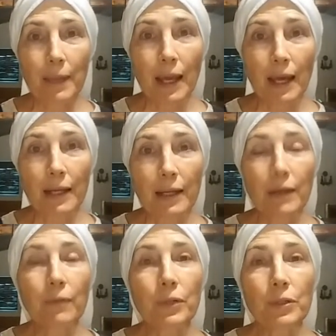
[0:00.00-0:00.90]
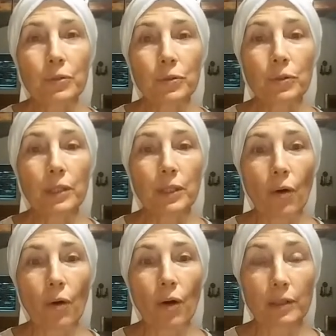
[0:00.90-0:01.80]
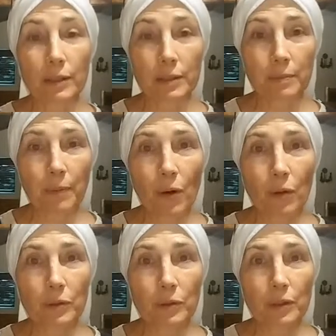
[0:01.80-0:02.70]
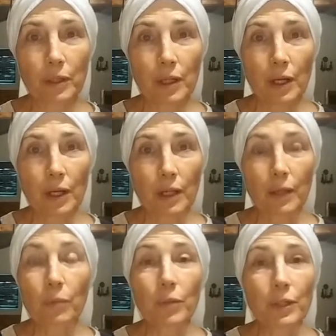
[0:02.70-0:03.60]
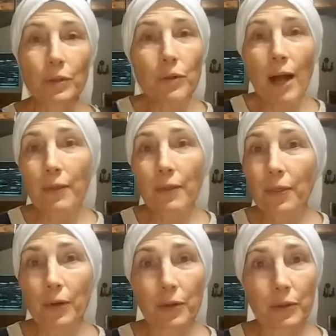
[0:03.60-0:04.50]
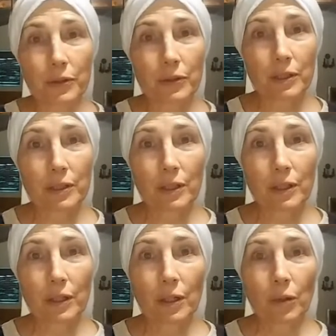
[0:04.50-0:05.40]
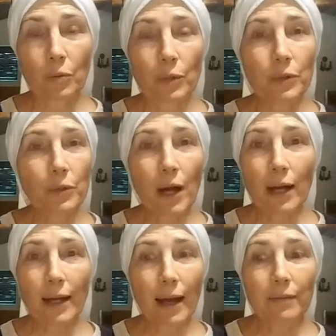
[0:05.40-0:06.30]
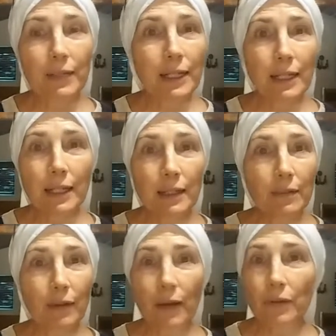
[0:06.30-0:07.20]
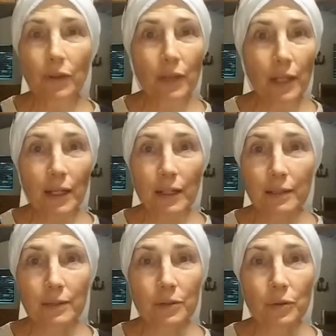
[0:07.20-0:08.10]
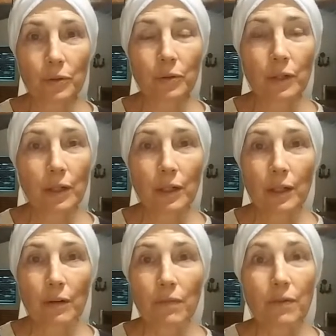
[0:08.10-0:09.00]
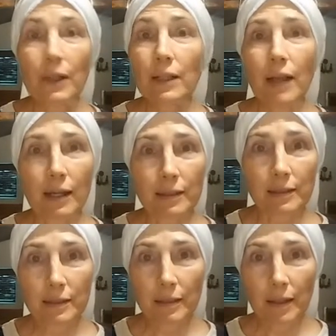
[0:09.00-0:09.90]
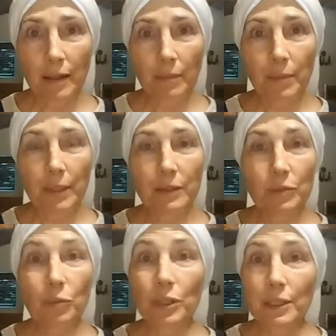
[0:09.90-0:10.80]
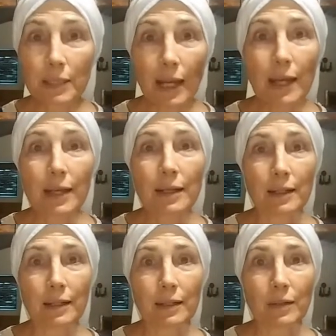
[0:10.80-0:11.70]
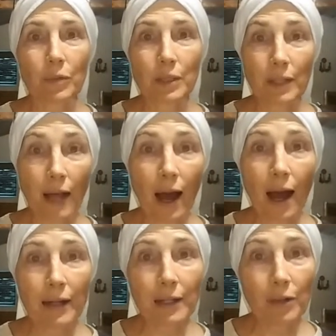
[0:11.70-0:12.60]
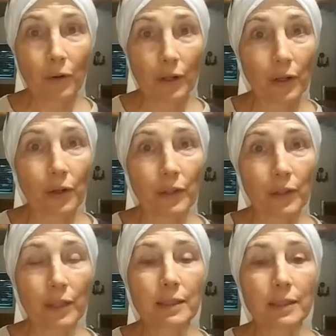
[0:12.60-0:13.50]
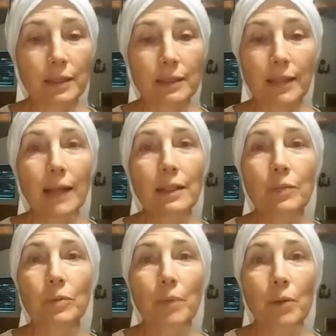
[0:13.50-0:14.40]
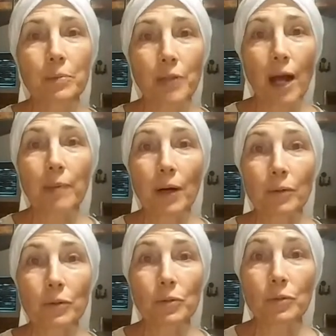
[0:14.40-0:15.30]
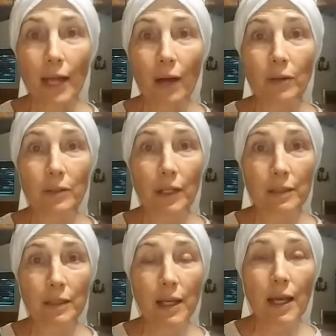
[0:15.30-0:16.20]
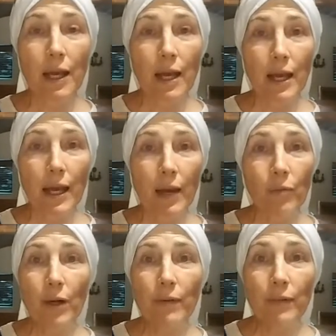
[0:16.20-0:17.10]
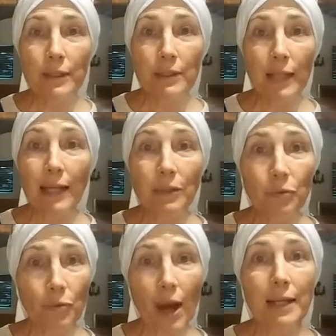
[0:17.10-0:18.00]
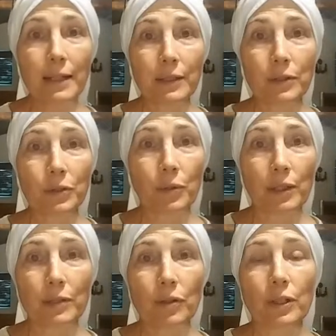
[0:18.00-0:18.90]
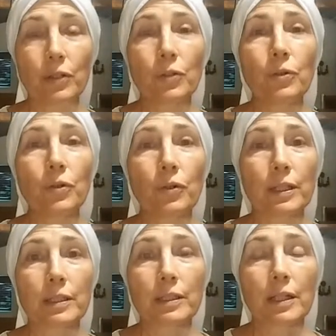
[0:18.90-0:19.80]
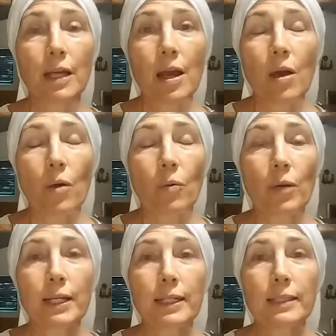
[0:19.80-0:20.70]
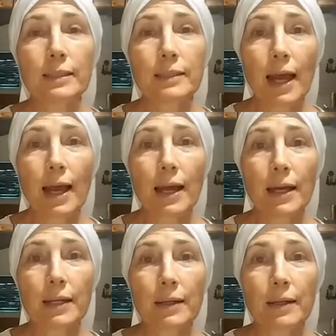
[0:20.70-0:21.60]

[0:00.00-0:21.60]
And if we truly are disposed, then we do not thirst. We do not have need of other things to fill us, because we're sated with God here on earth. And this is exactly what Pope John Paul II tells us in one of his last writings to us on the Eucharist, when he said,